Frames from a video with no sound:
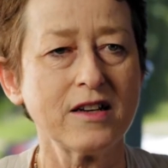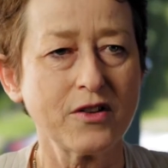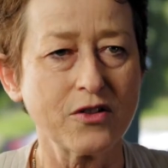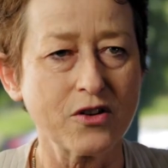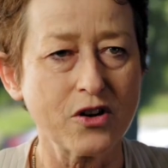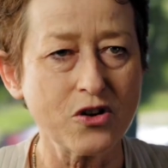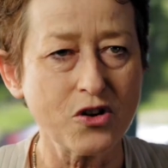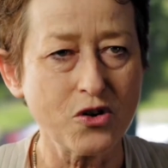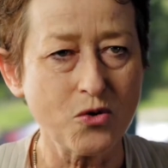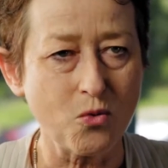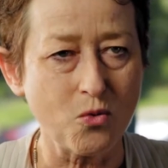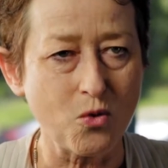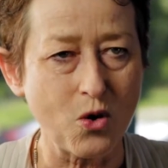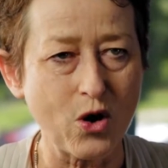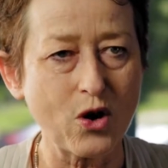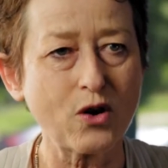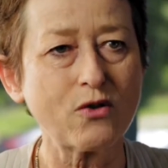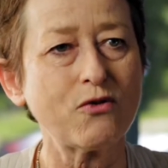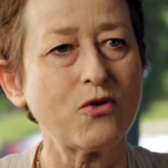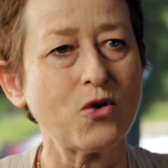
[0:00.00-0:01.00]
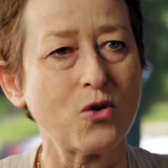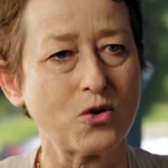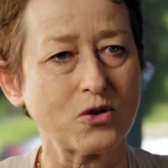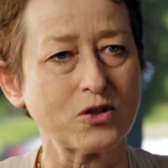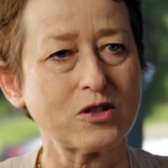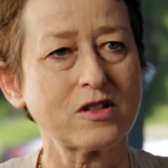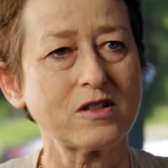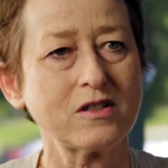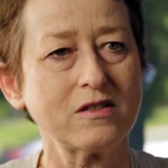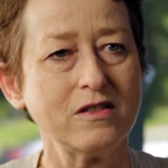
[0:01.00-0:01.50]
the new
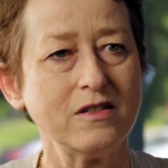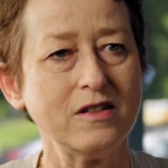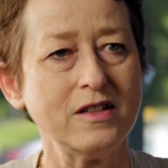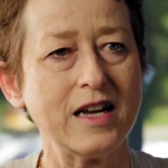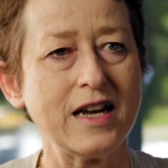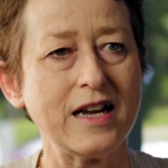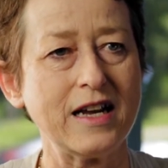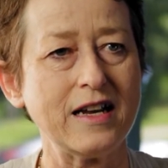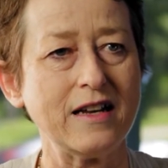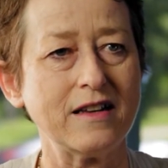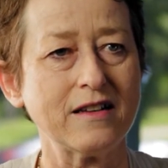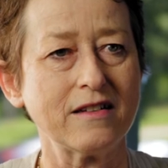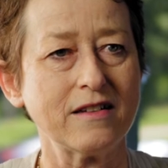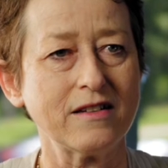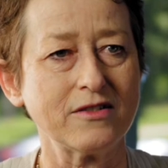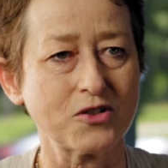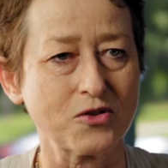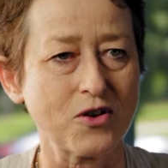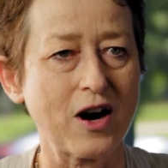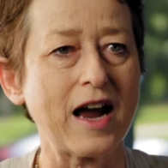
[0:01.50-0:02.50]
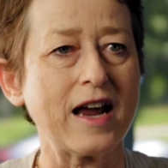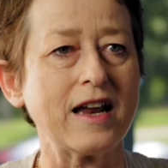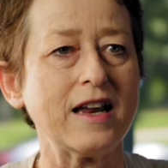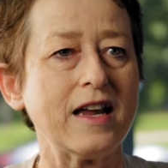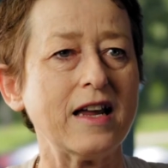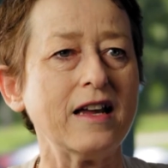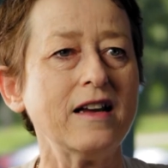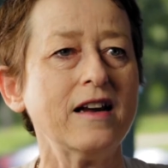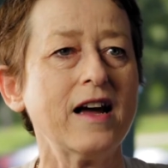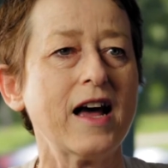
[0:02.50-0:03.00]
workforce need
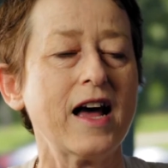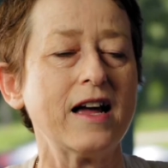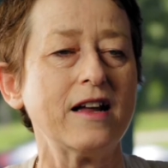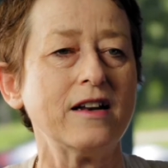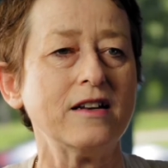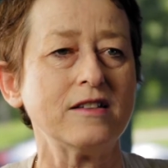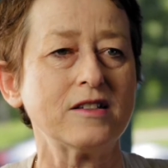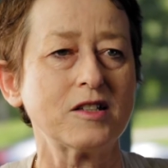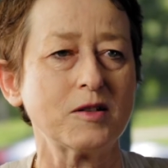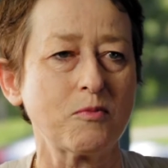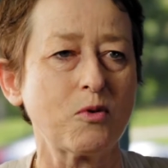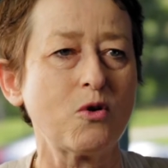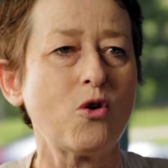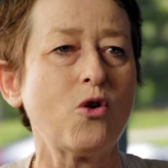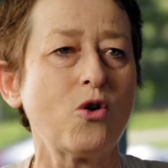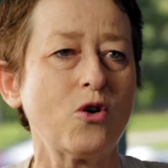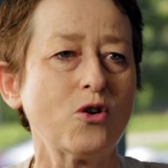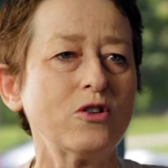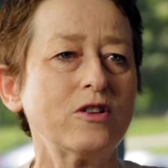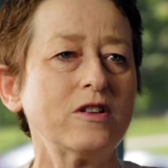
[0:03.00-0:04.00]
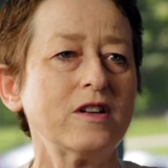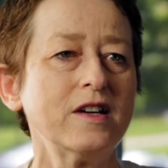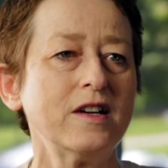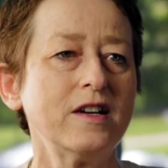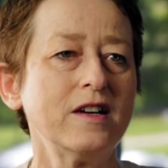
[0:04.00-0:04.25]
training and support